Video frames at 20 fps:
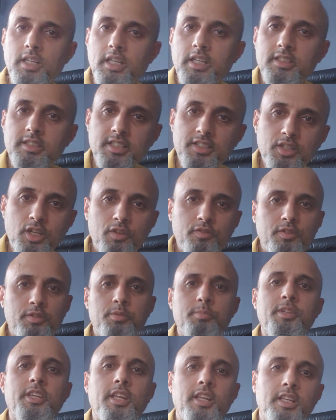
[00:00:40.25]
So let's go from the
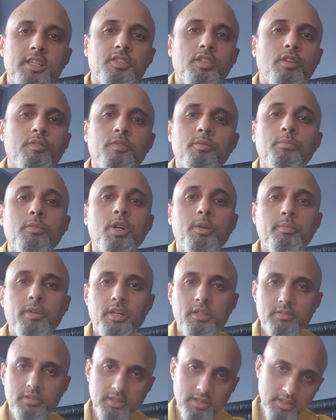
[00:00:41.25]
beginning, let's go from
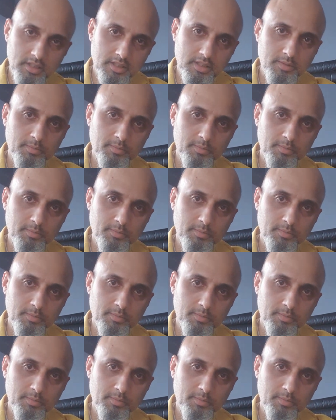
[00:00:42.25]
mobile. So this is